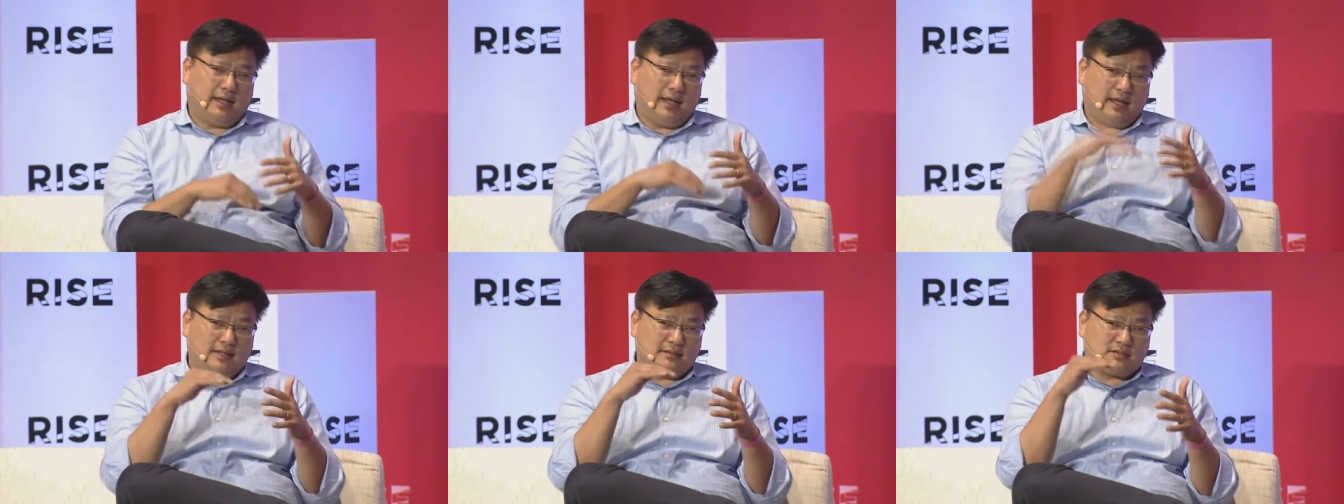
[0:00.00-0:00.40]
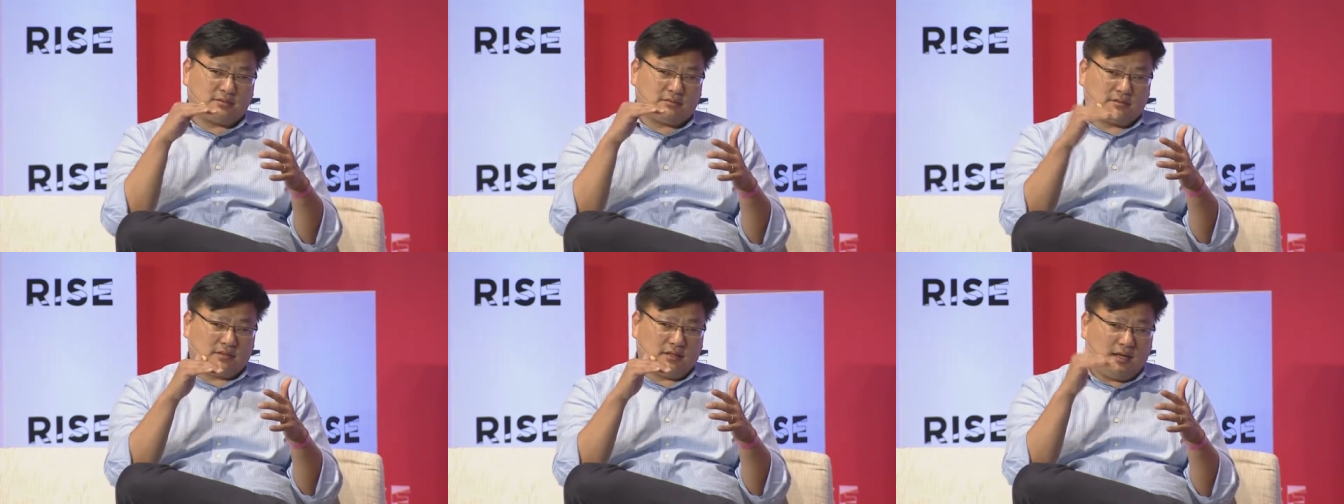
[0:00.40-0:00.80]
and
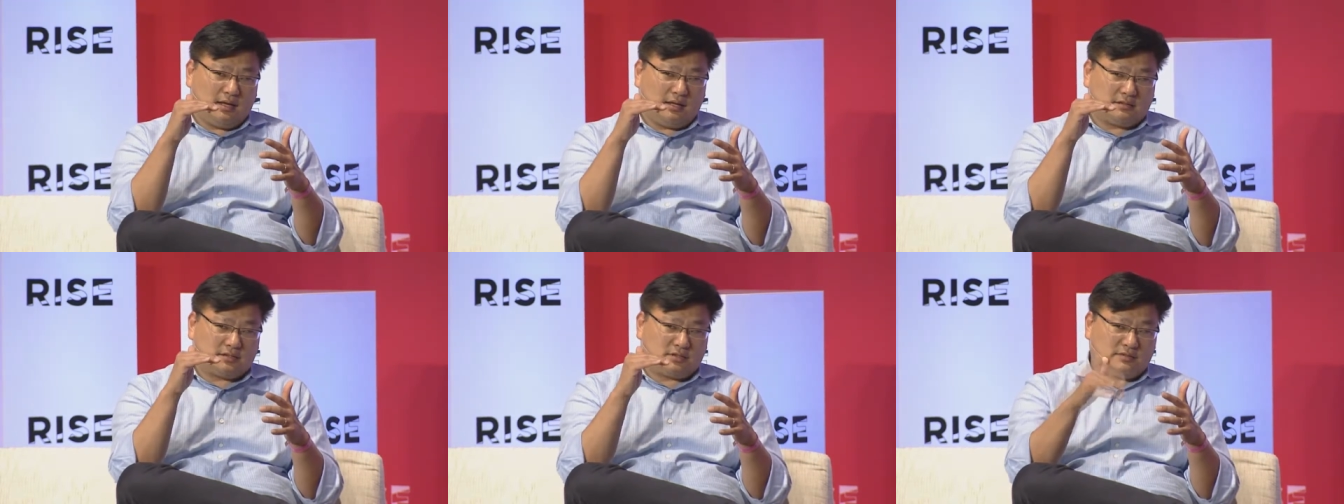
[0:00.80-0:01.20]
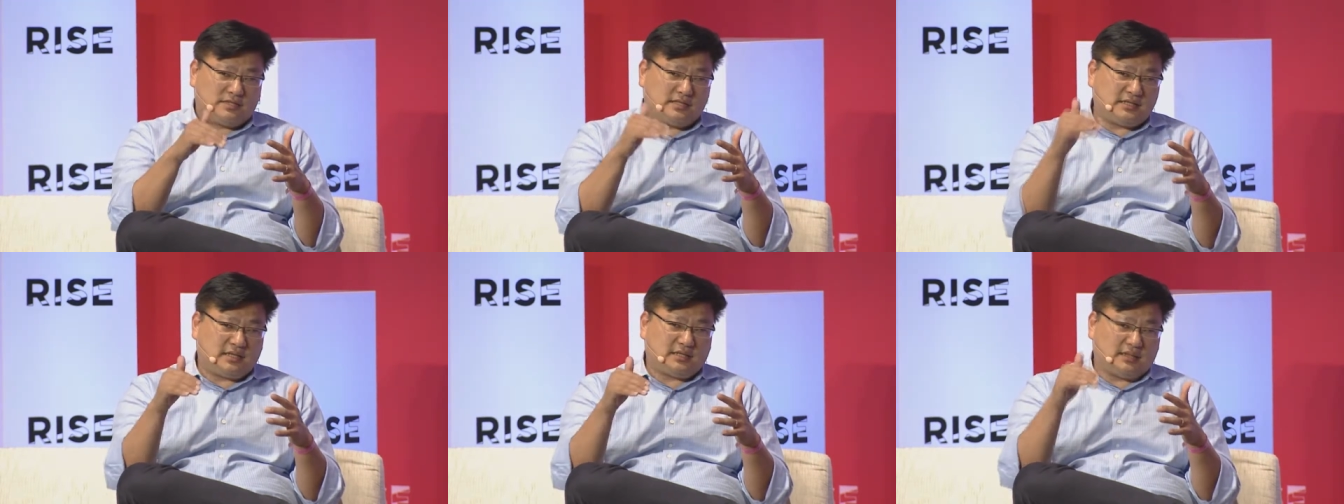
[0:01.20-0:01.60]
uh,
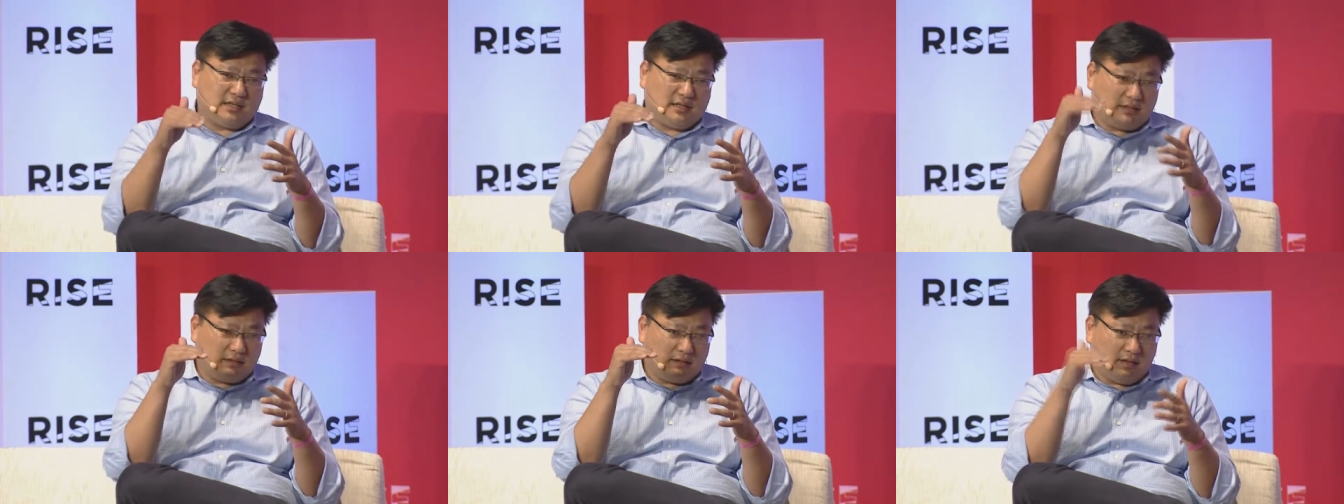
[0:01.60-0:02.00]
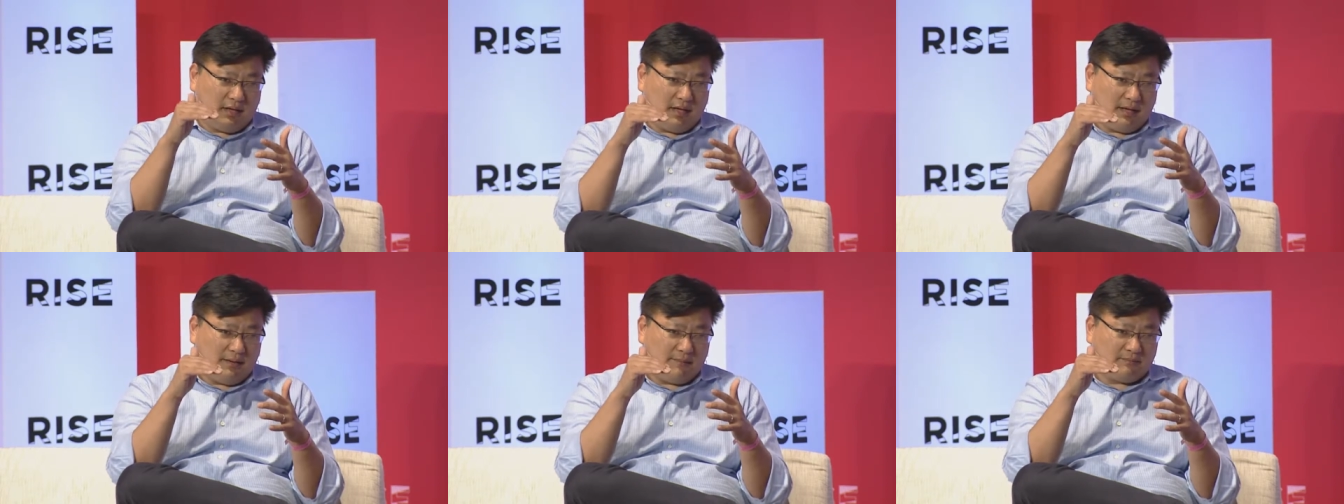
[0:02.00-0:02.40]
strategically
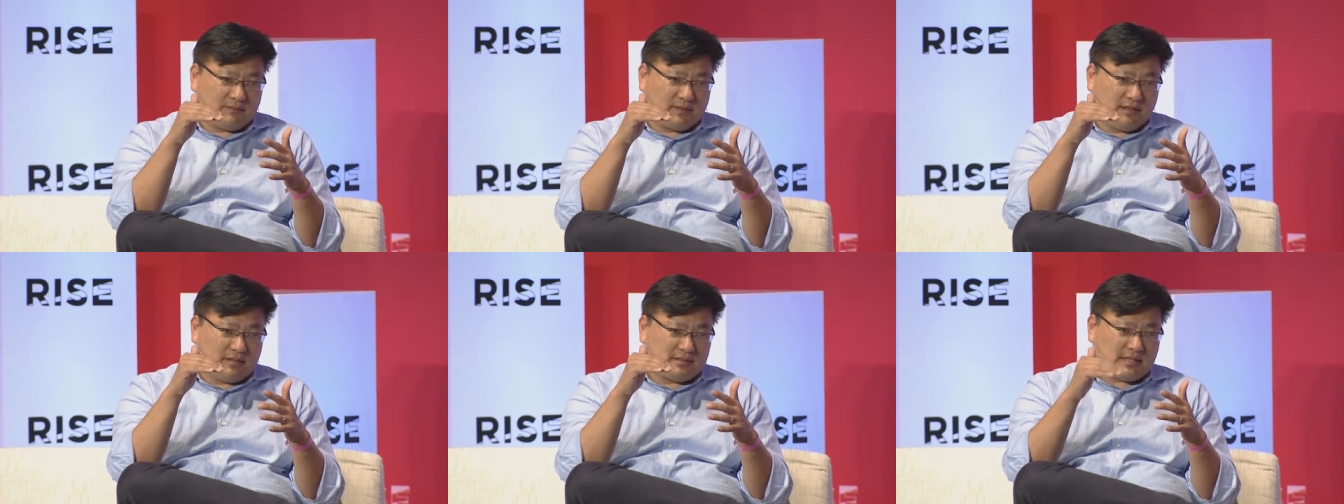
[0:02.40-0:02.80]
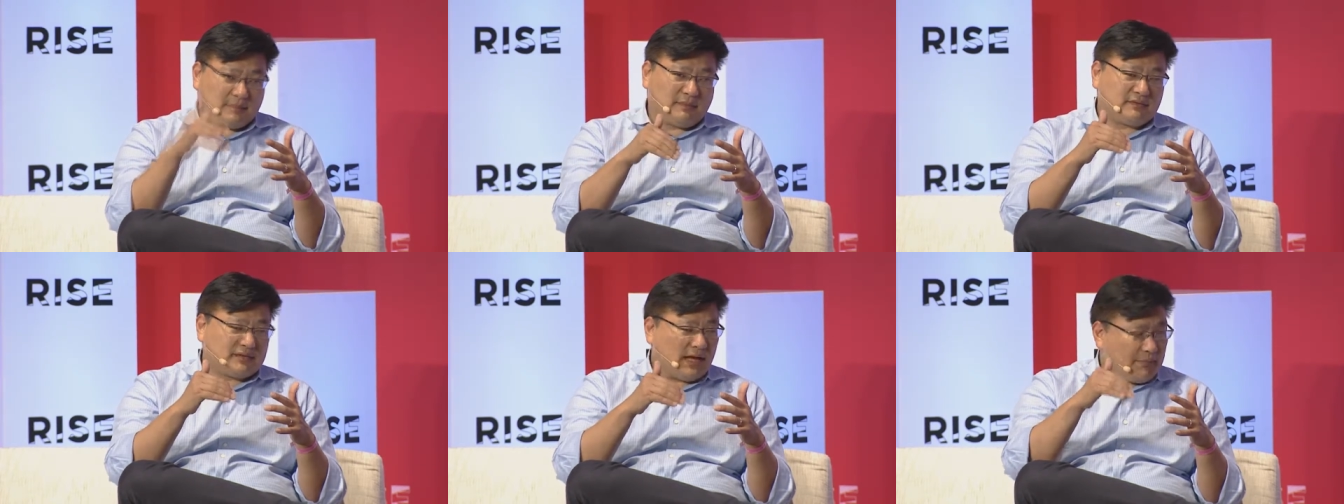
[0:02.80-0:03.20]
um,
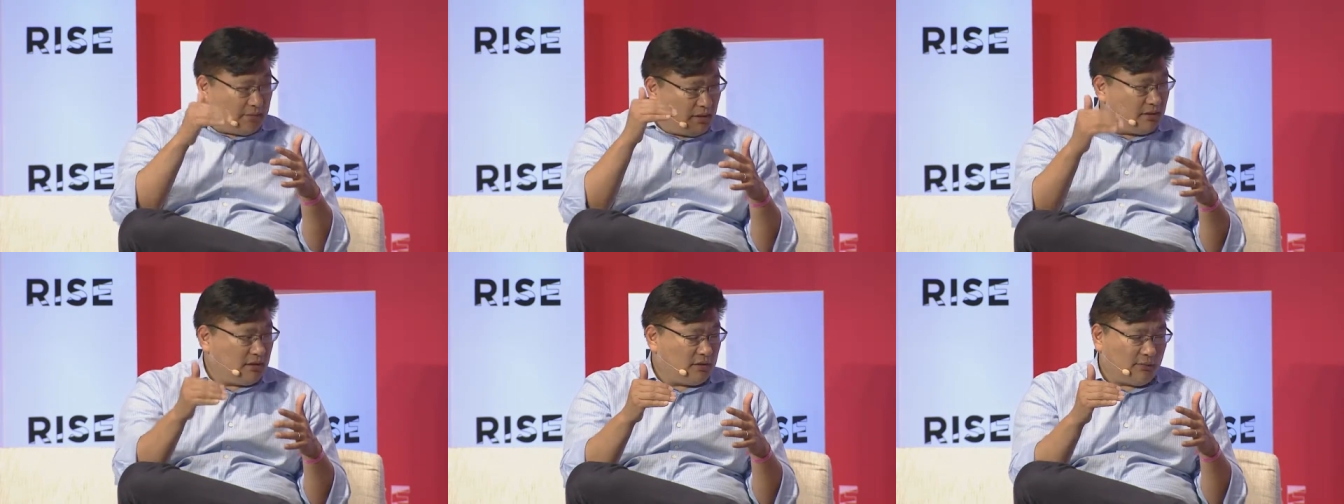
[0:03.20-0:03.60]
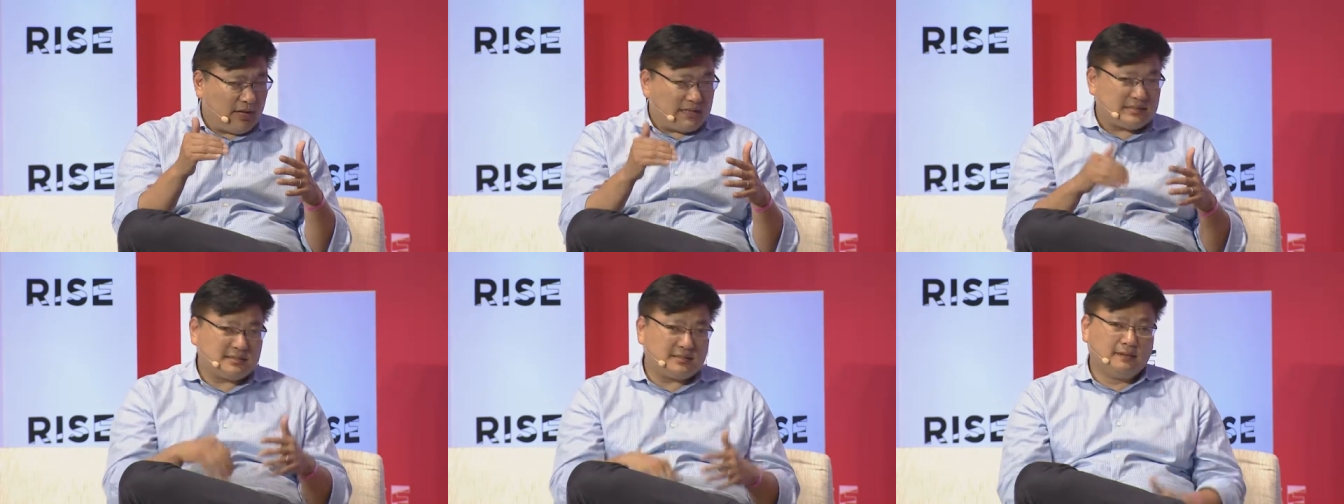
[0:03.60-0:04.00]
some of the time in the
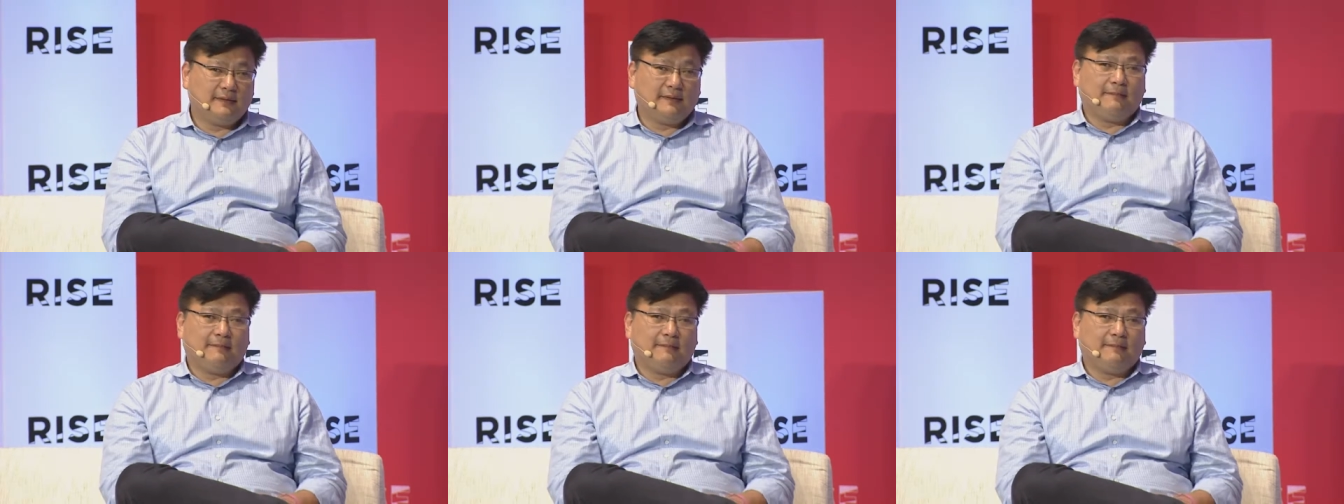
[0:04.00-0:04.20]
U.S.